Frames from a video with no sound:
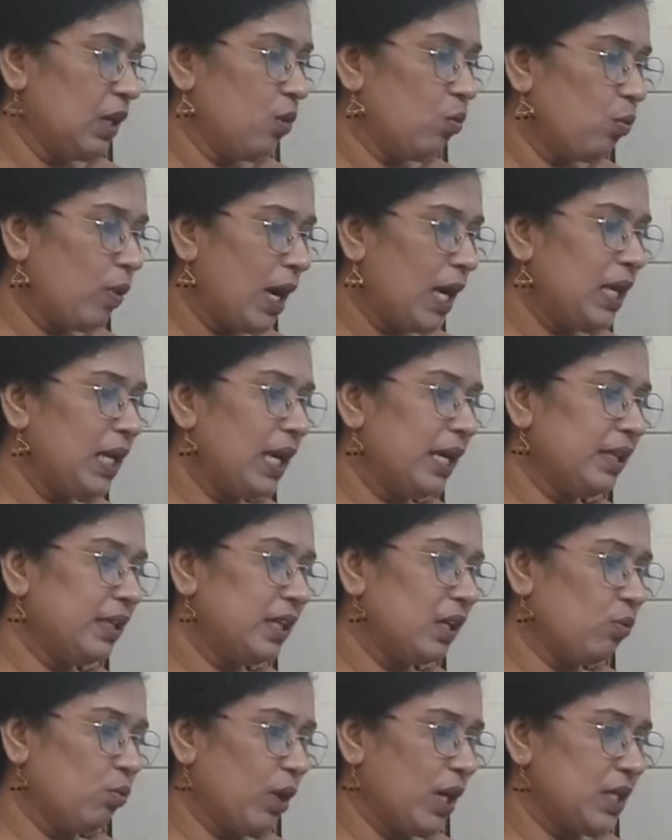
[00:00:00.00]
While
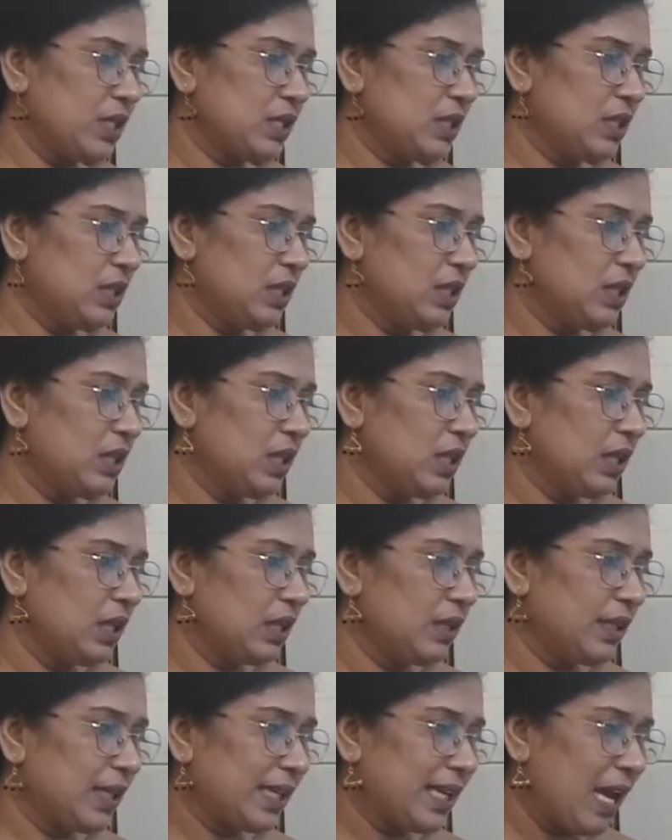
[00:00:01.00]
underwater,
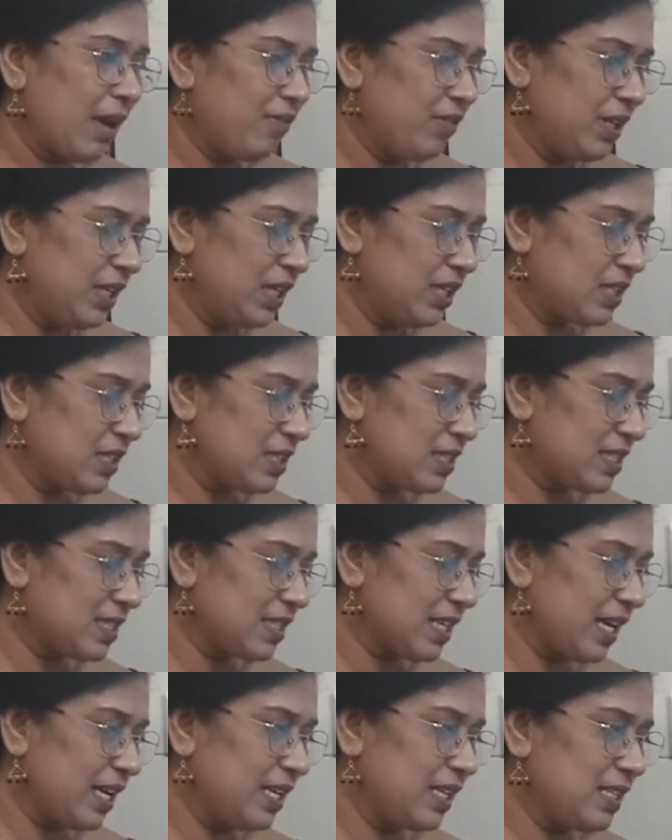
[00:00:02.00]
the cabinet
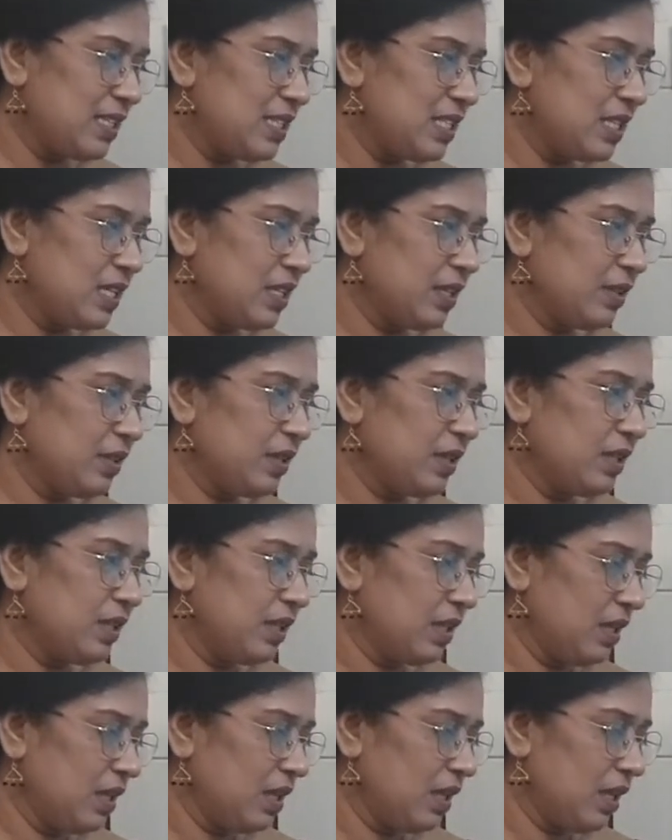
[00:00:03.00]
signed
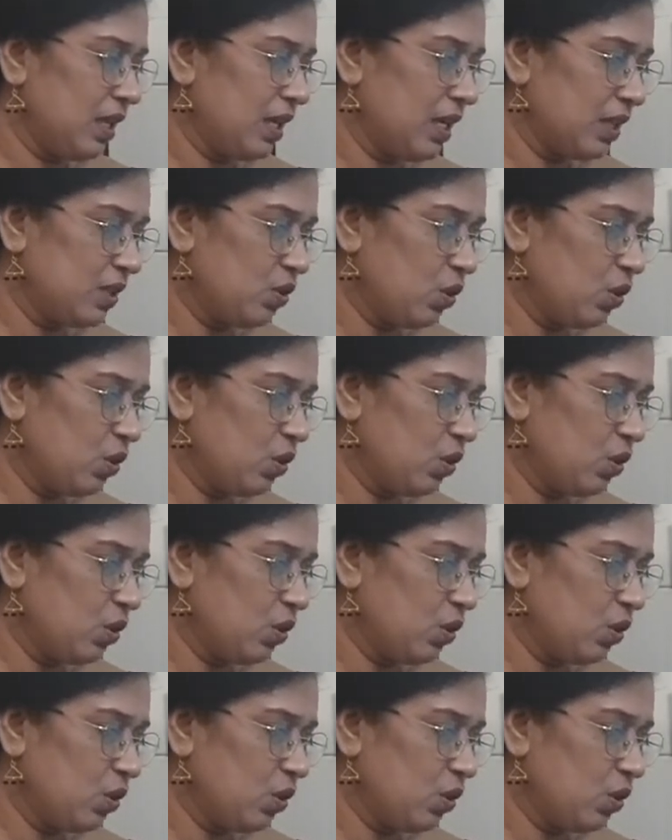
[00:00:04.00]
a